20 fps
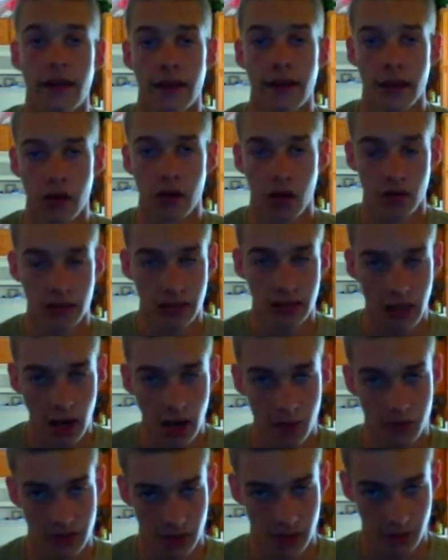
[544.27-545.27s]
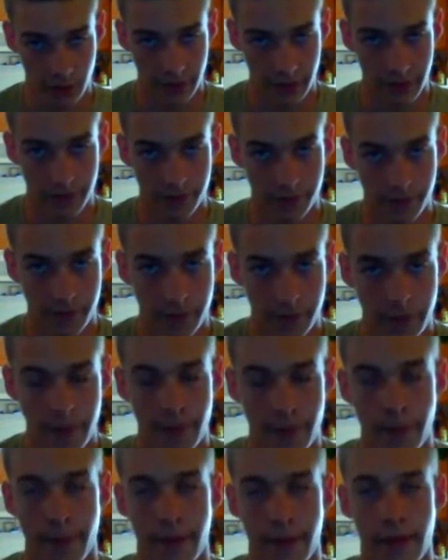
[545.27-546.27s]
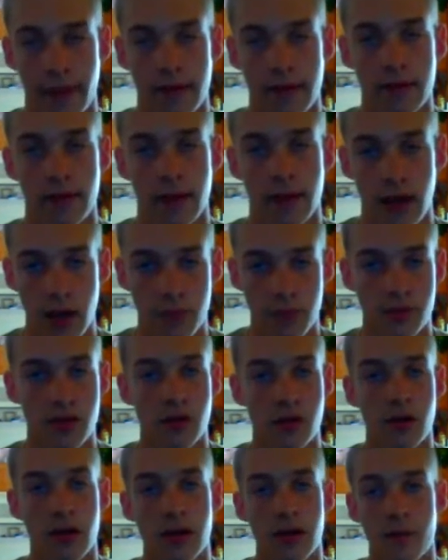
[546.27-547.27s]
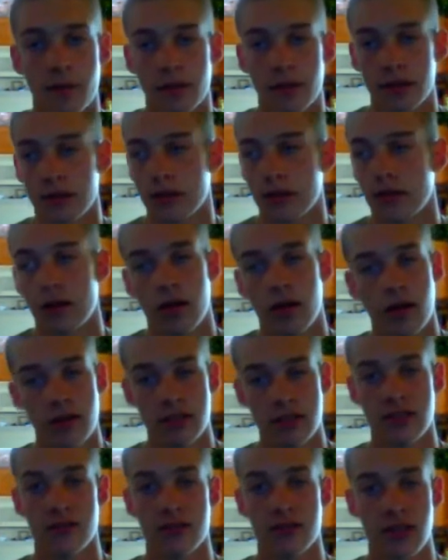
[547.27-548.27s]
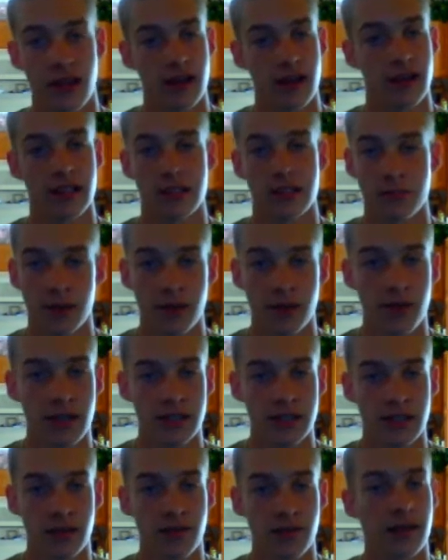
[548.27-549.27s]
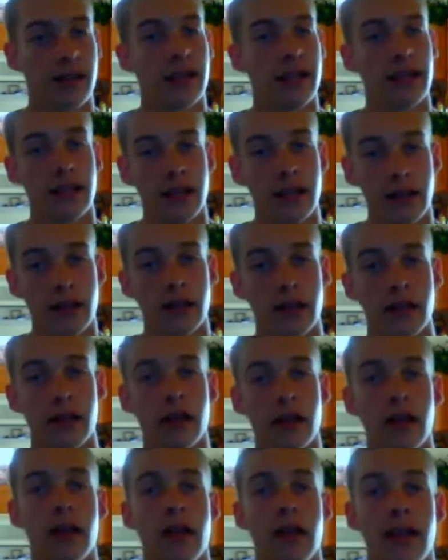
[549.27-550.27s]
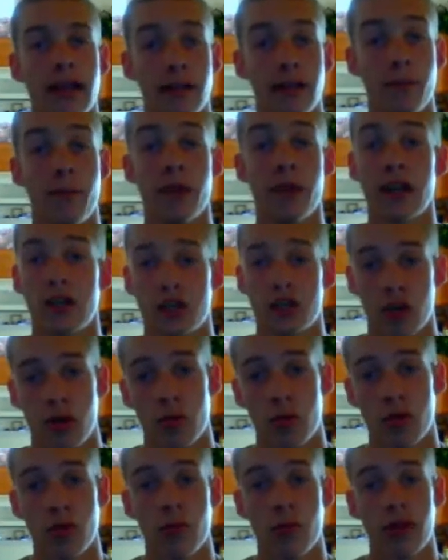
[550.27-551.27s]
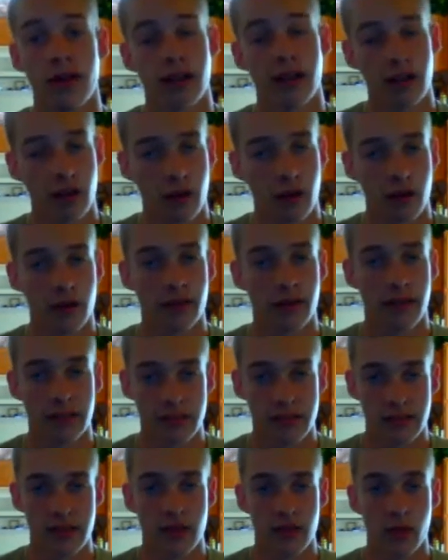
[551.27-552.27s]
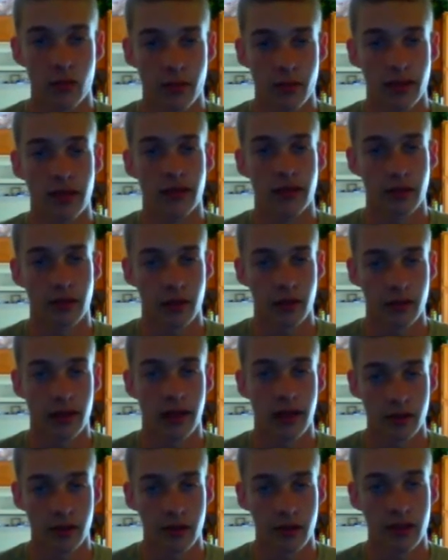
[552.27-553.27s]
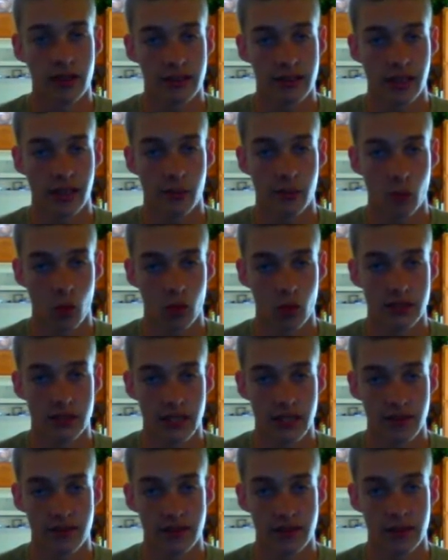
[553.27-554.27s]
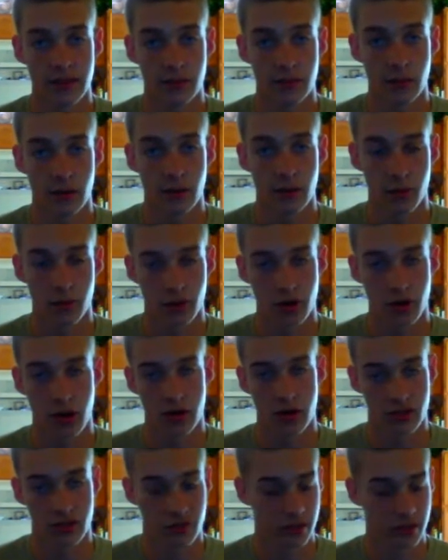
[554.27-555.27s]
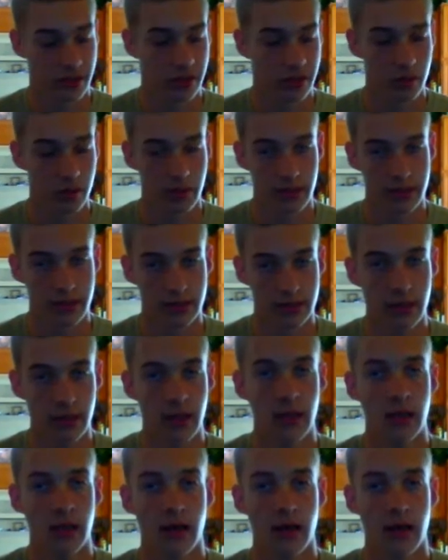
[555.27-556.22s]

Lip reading: And they called the cops on me. And the cops showed up, and all this difference, I had to explain myself. I didn't get any big trouble, but, you know, they told me, okay, you need to take more safety precautions when you do this.